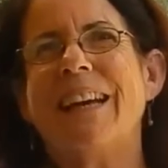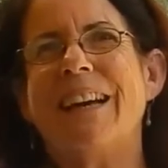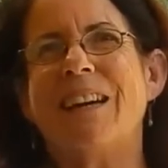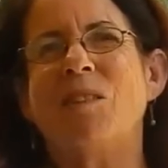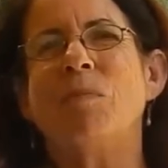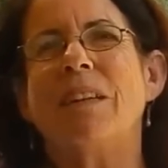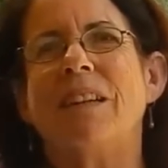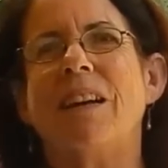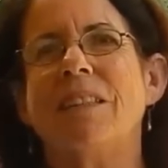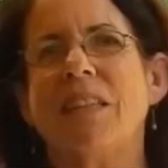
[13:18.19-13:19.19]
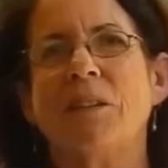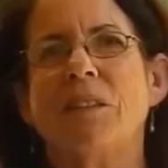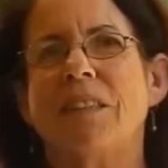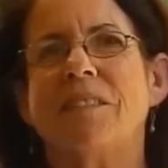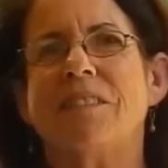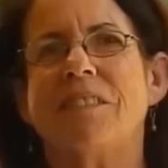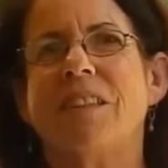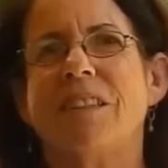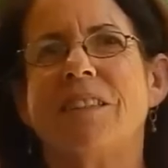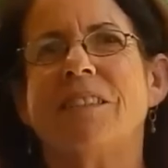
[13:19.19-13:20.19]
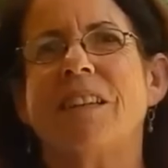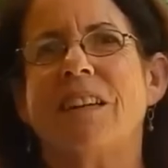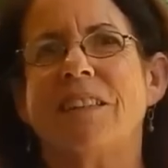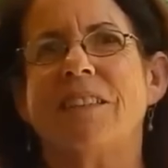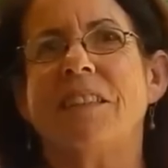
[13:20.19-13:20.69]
And I know that as a child I